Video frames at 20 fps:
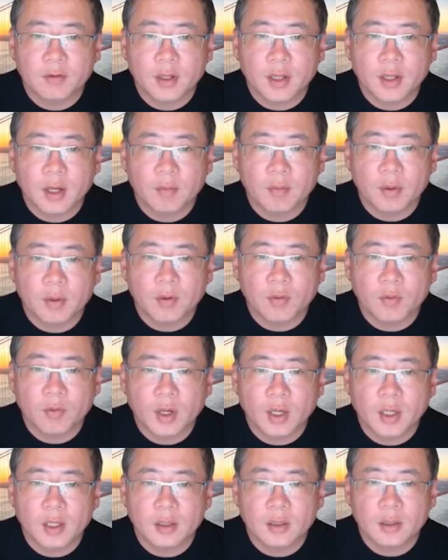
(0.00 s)
for example,
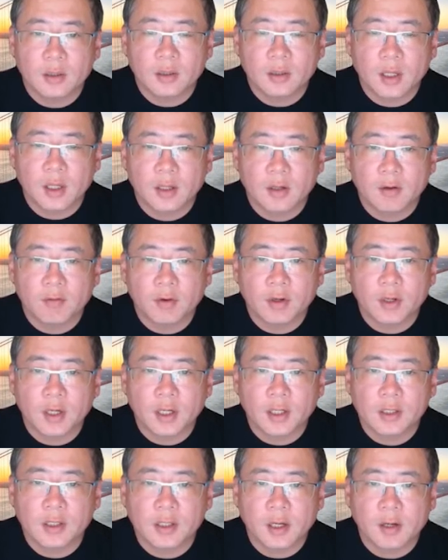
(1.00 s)
one
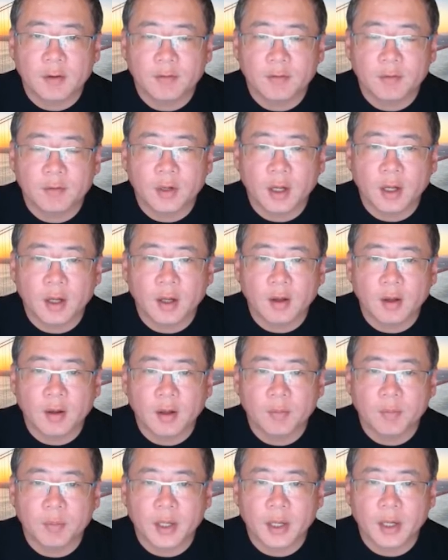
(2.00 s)
invocation of
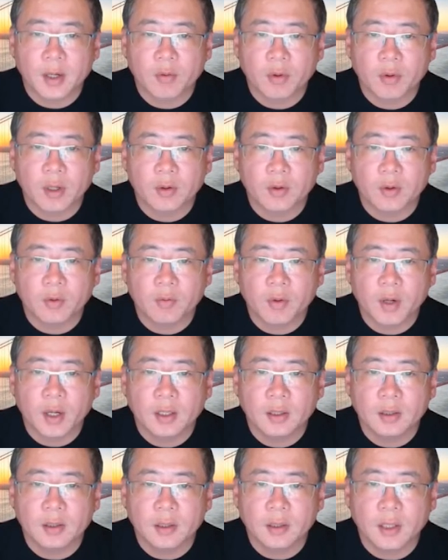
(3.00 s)
BI query
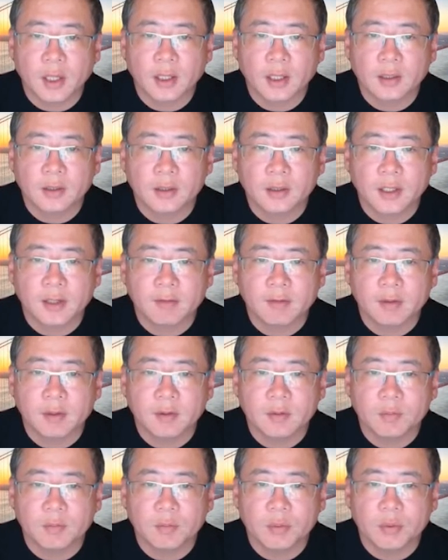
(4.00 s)
1 takes
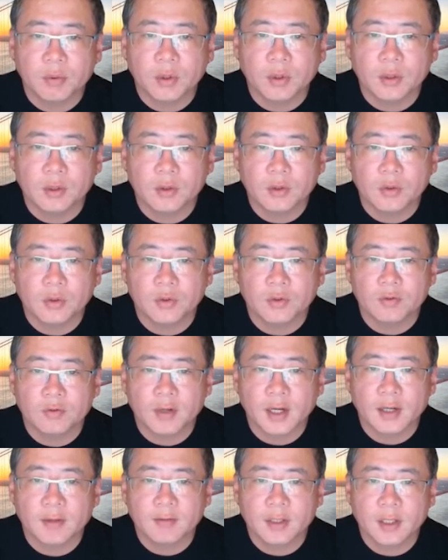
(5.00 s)

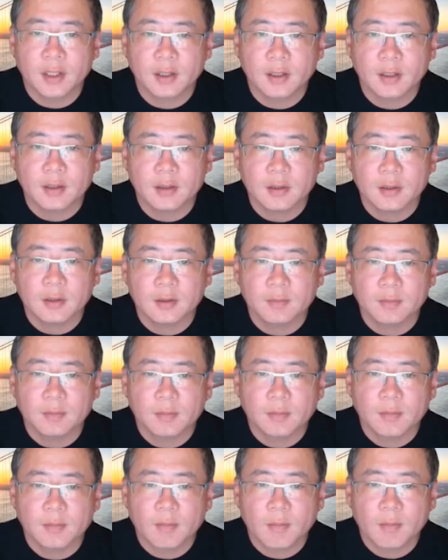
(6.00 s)
7.25 seconds,
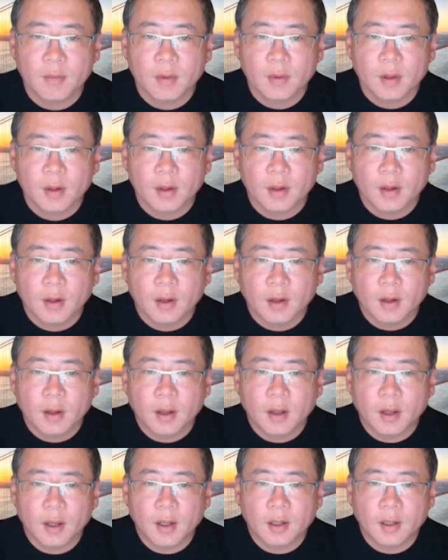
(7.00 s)

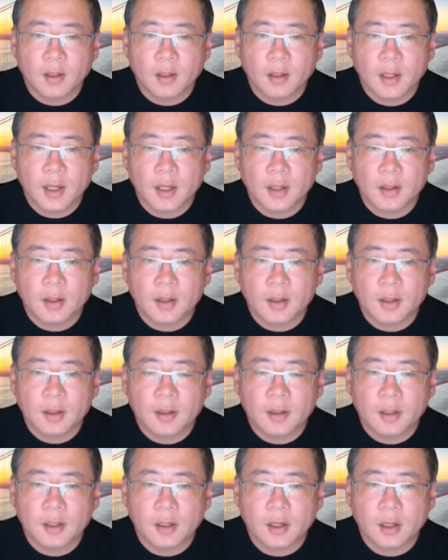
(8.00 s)
and
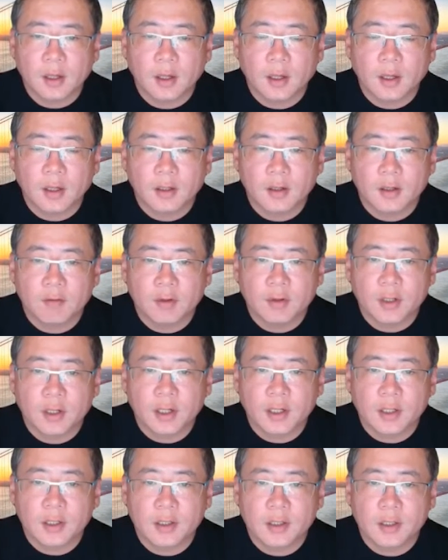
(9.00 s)
another
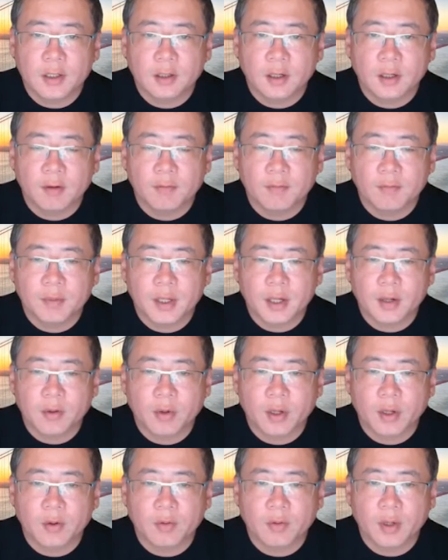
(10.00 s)
invocation of BI
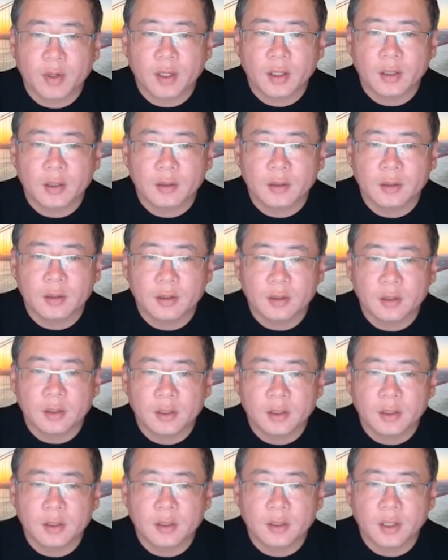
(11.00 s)
query 1
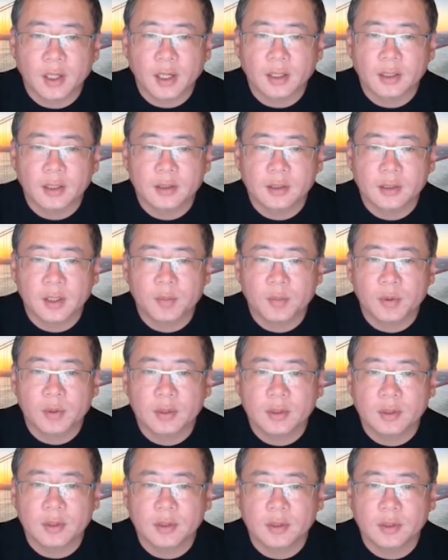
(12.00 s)
takes
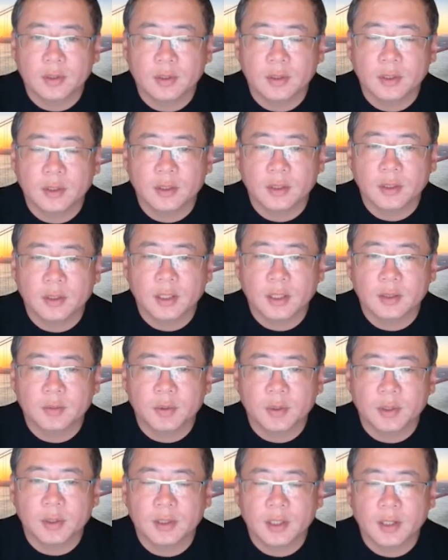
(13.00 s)

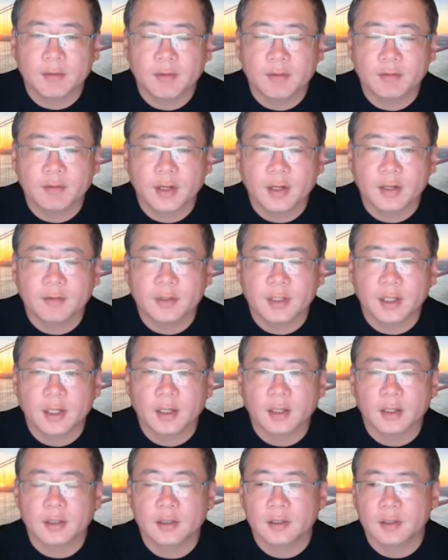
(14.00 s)
6.75
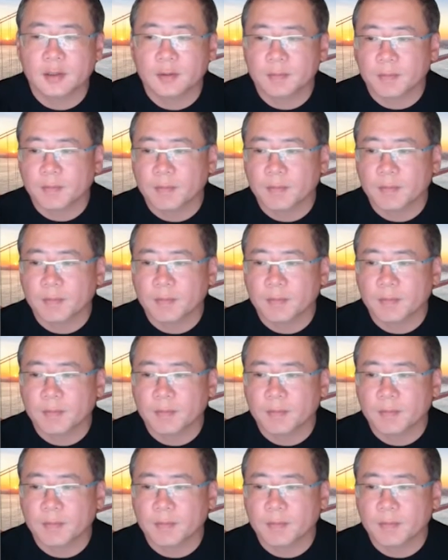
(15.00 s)
seconds.